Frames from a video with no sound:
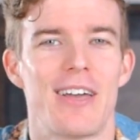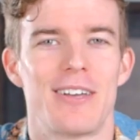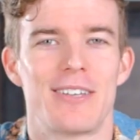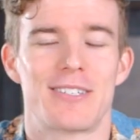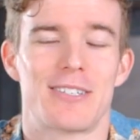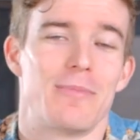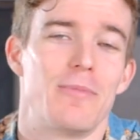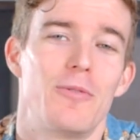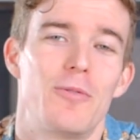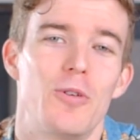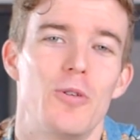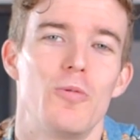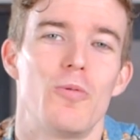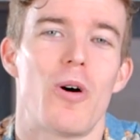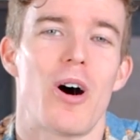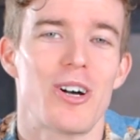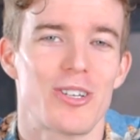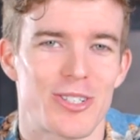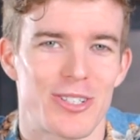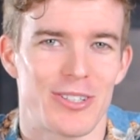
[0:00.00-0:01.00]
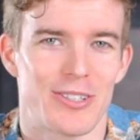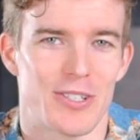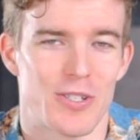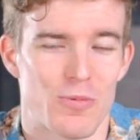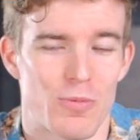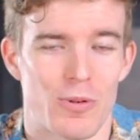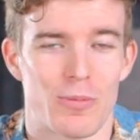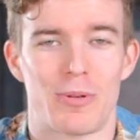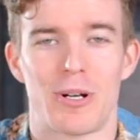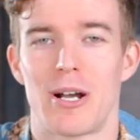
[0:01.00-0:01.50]
Some of you watching
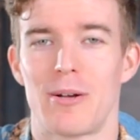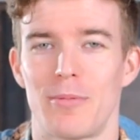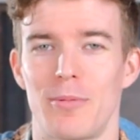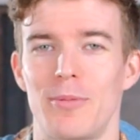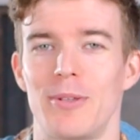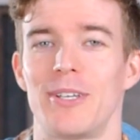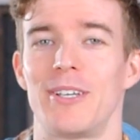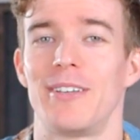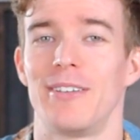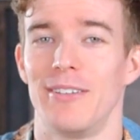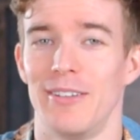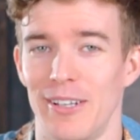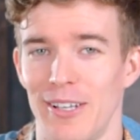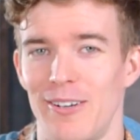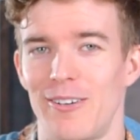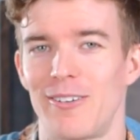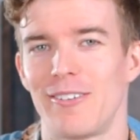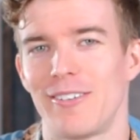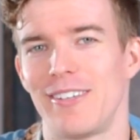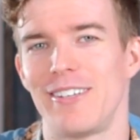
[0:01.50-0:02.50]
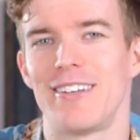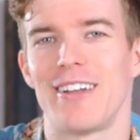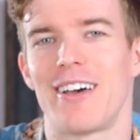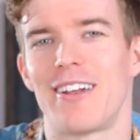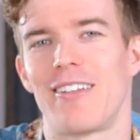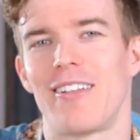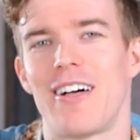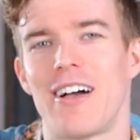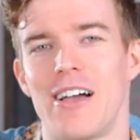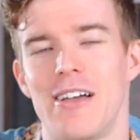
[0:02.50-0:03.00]
this were probably literally
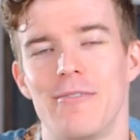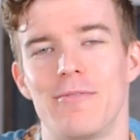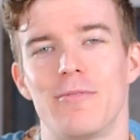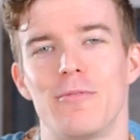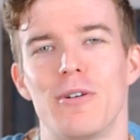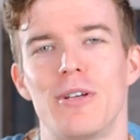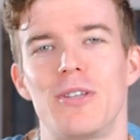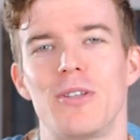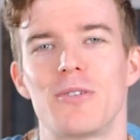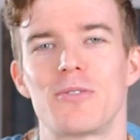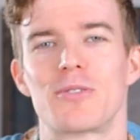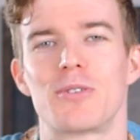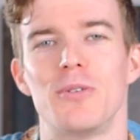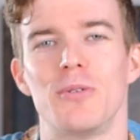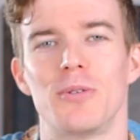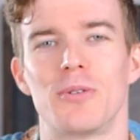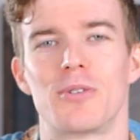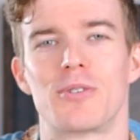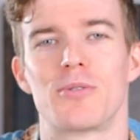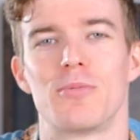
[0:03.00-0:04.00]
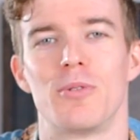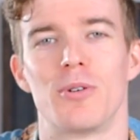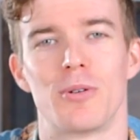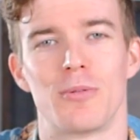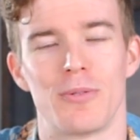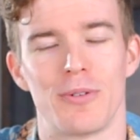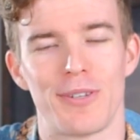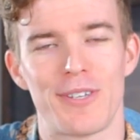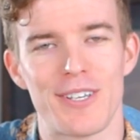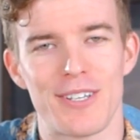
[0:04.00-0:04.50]
not alive when those coolers were
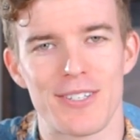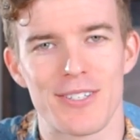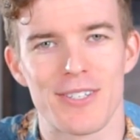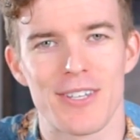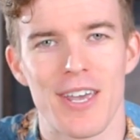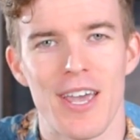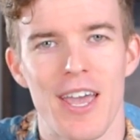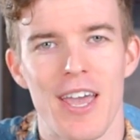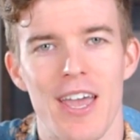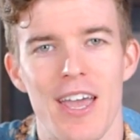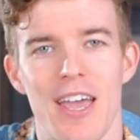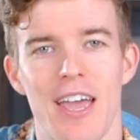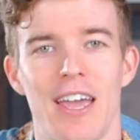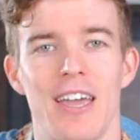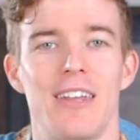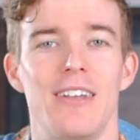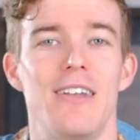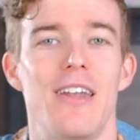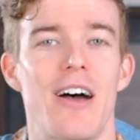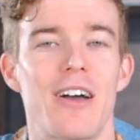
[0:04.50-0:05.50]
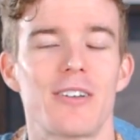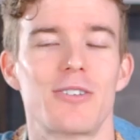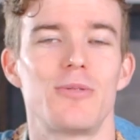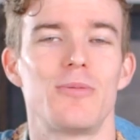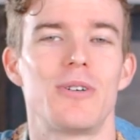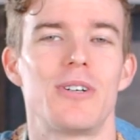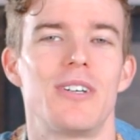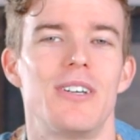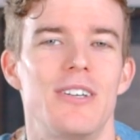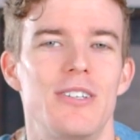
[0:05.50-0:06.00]
released, and
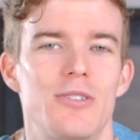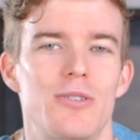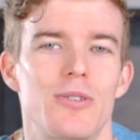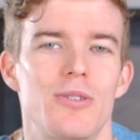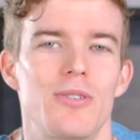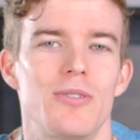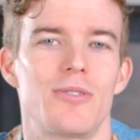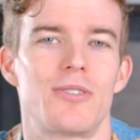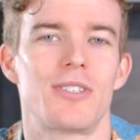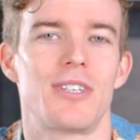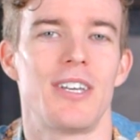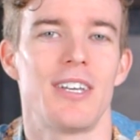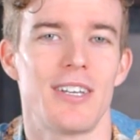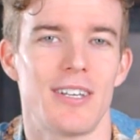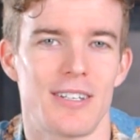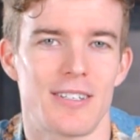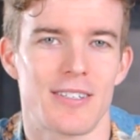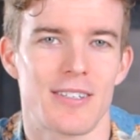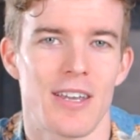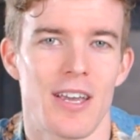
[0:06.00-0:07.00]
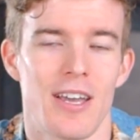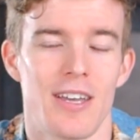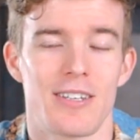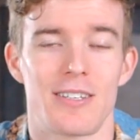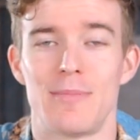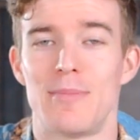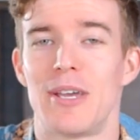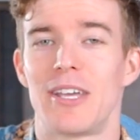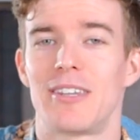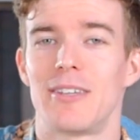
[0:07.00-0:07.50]
Noctua introduced kits
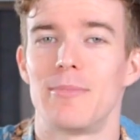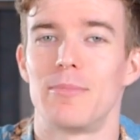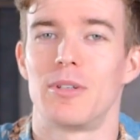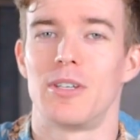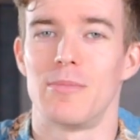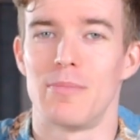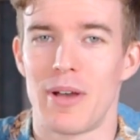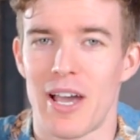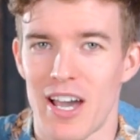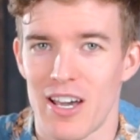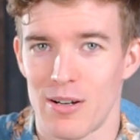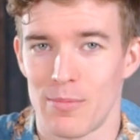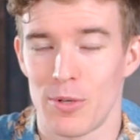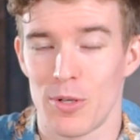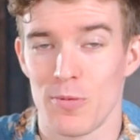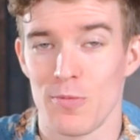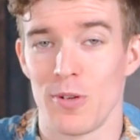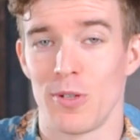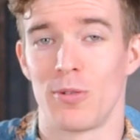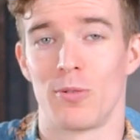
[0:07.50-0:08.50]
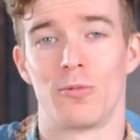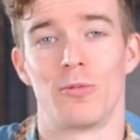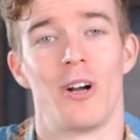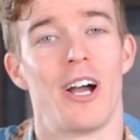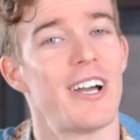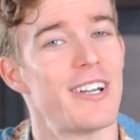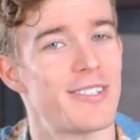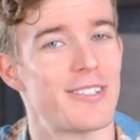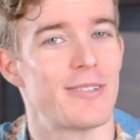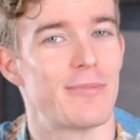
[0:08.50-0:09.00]
to make them compatible with
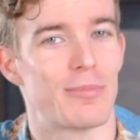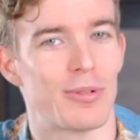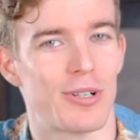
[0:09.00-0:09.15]
Ryzen